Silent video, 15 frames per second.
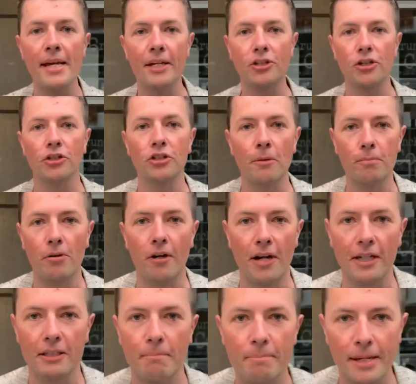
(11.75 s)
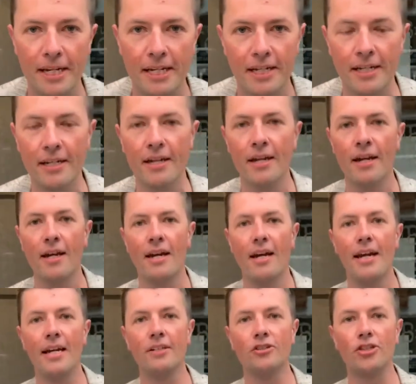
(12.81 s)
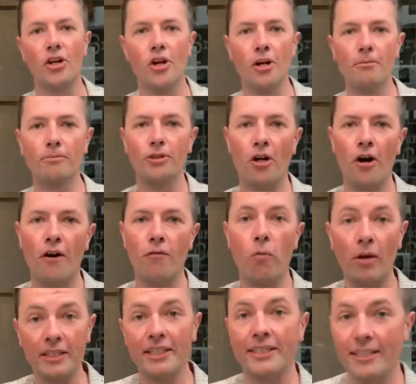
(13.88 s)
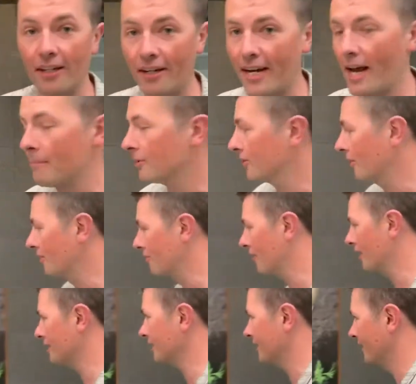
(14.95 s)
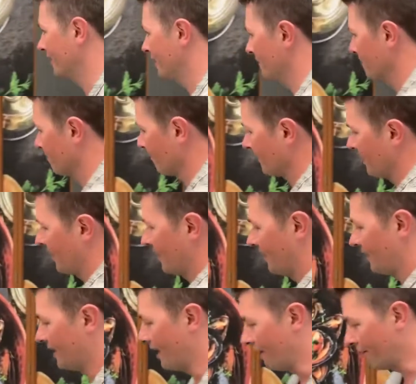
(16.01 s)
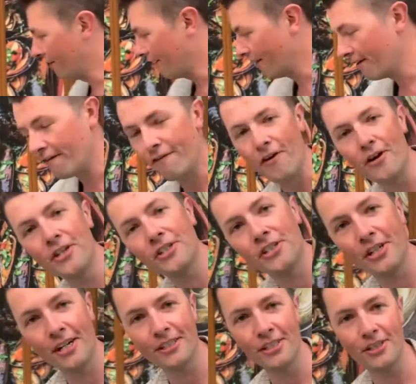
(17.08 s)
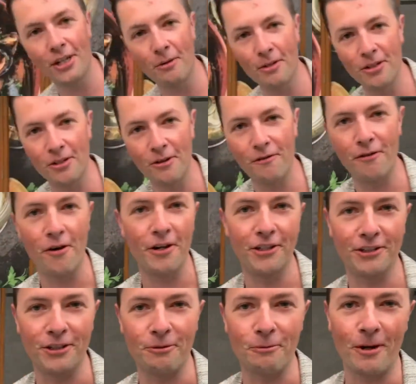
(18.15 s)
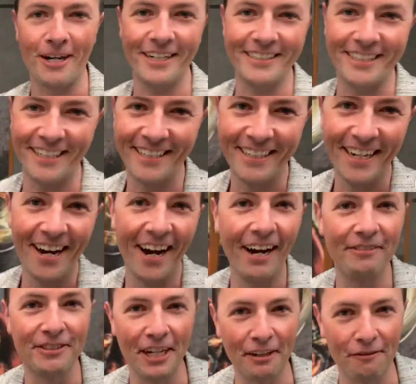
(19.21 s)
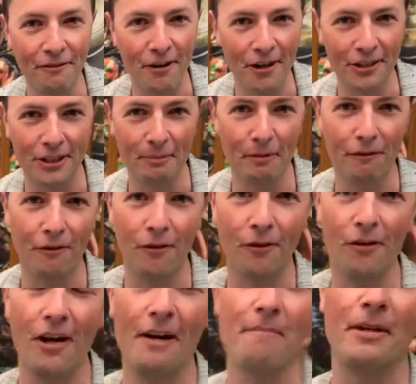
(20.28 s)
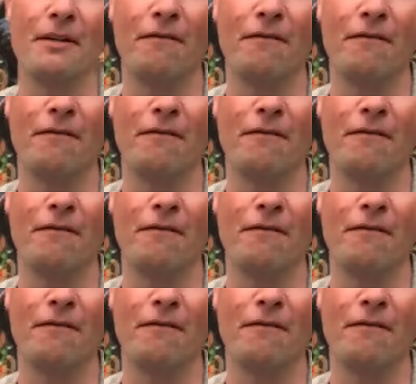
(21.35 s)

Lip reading: should your product be in terms of what you sell on Amazon, right? Now, furniture, you don't want to do furniture, right? I've done furniture before, I've been